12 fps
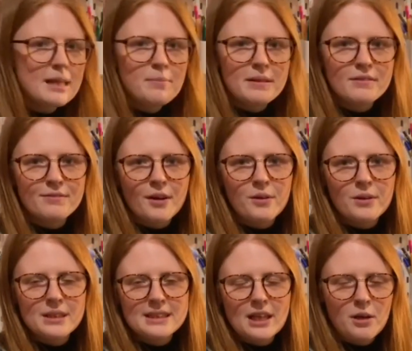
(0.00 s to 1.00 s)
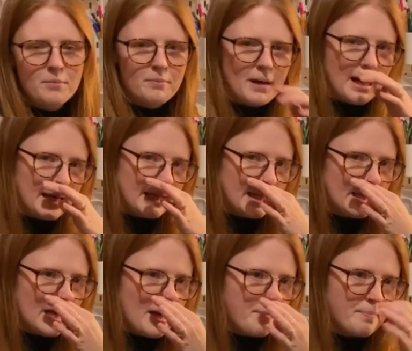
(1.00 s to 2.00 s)
been focusing on my
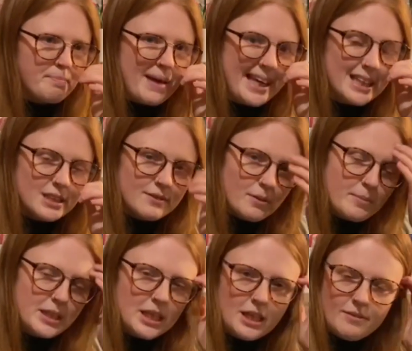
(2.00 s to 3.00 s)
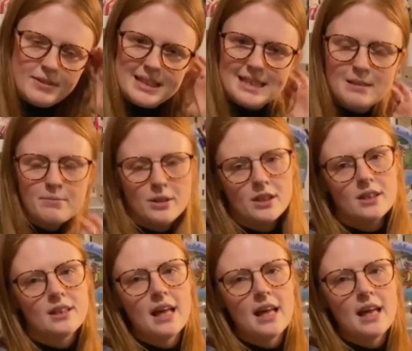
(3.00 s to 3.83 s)
makes for Minerva this month.